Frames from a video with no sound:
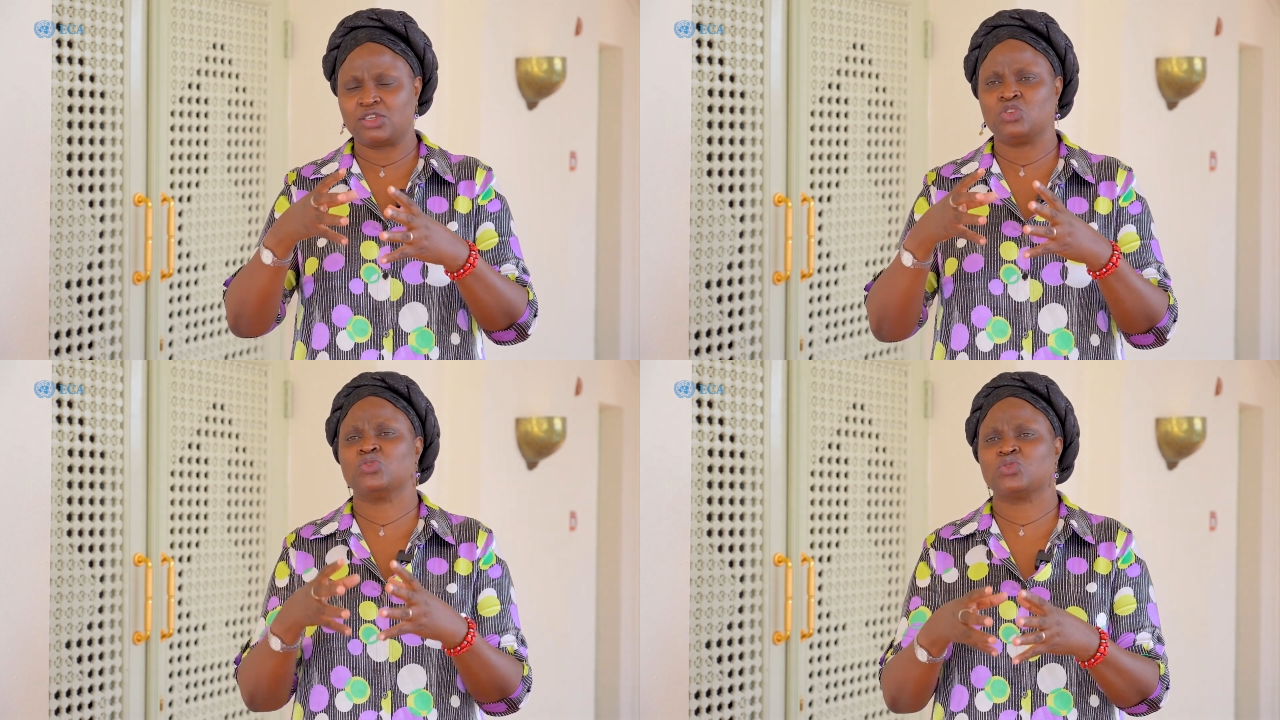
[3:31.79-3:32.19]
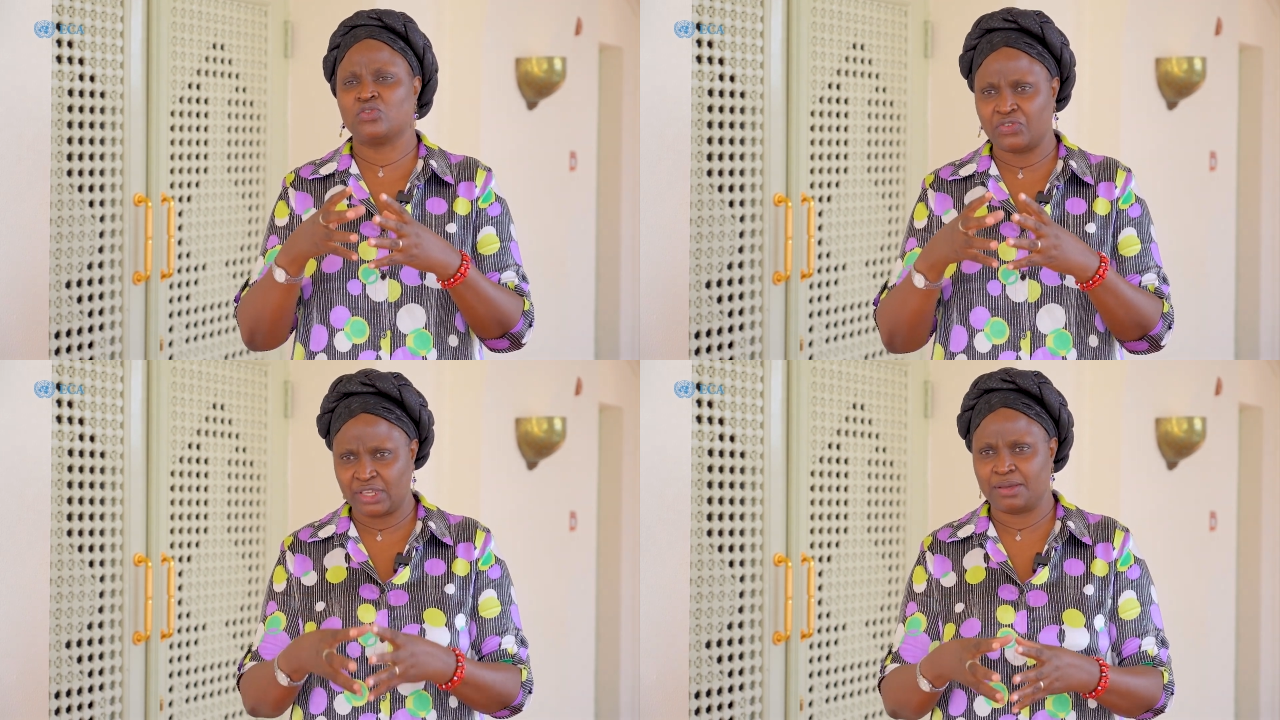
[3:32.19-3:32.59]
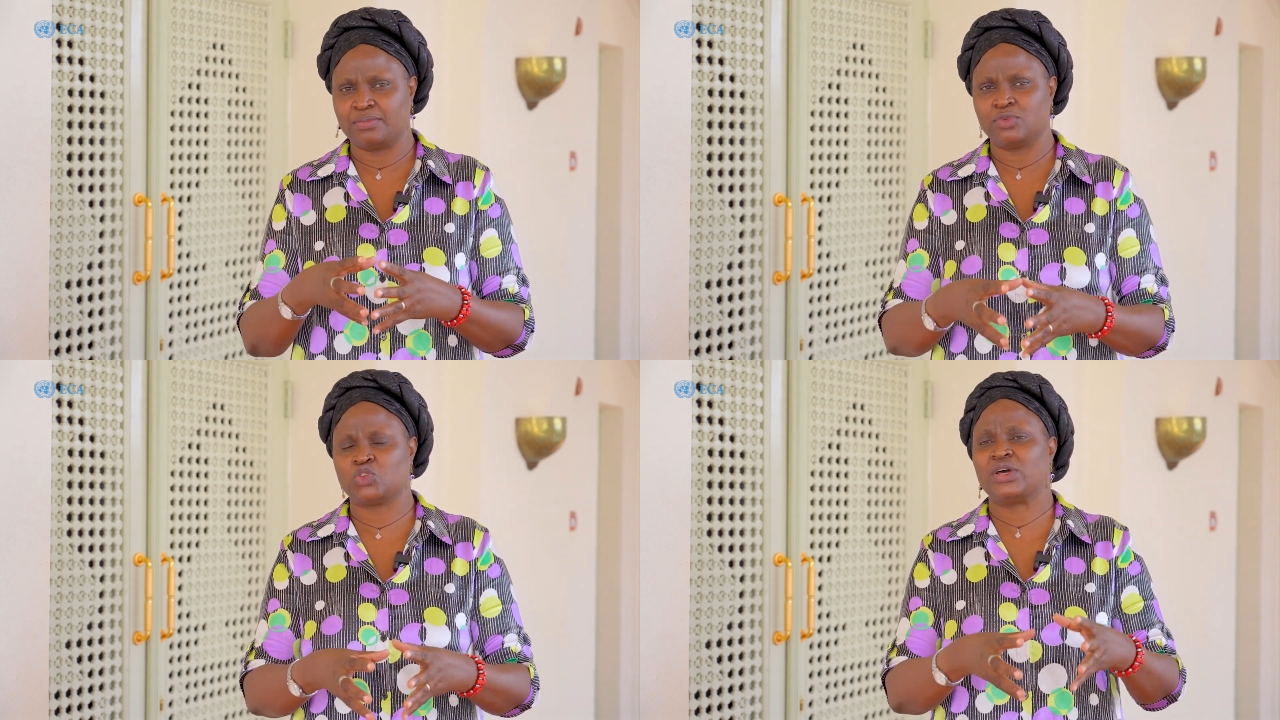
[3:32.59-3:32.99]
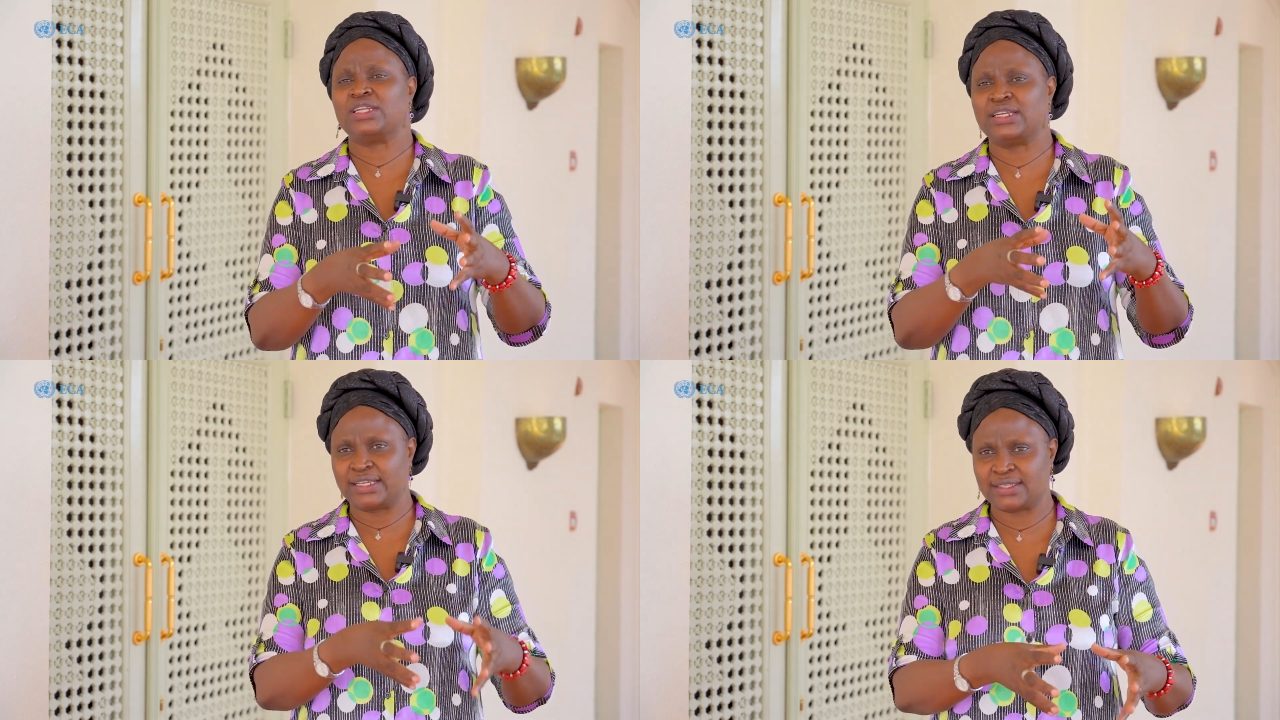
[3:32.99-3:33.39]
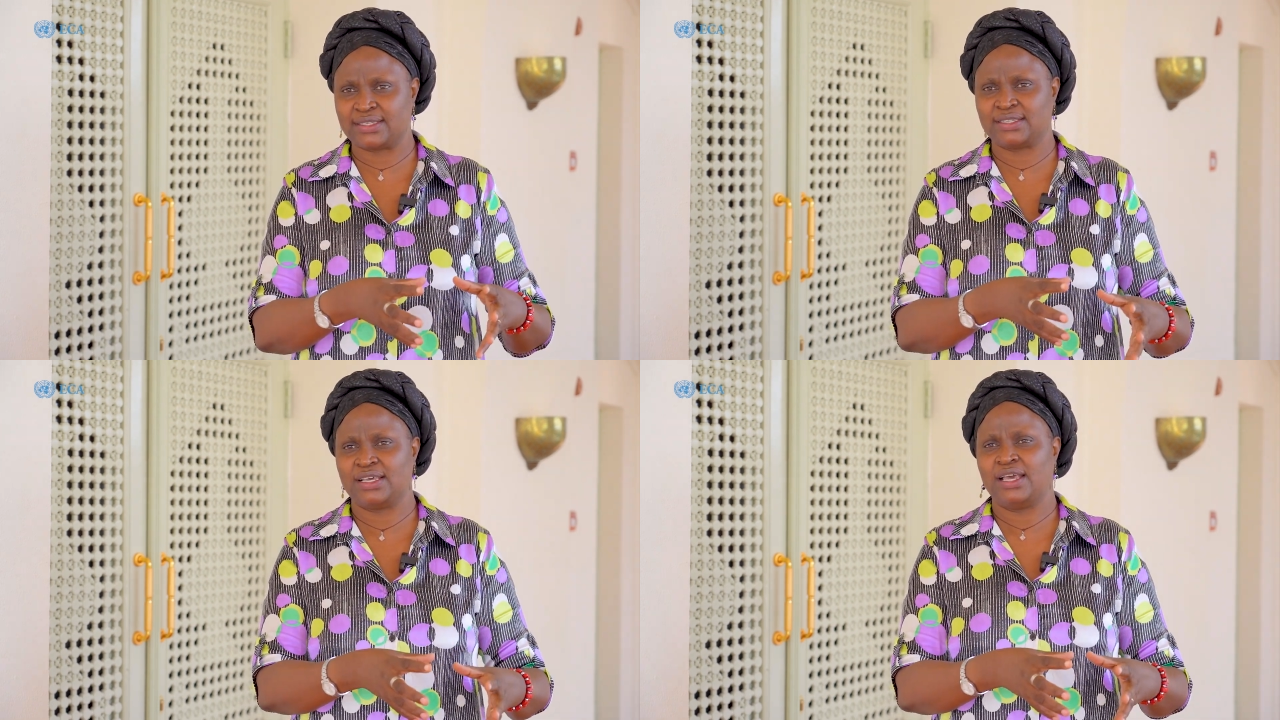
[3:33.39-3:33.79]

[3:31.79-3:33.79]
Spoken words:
use of them to address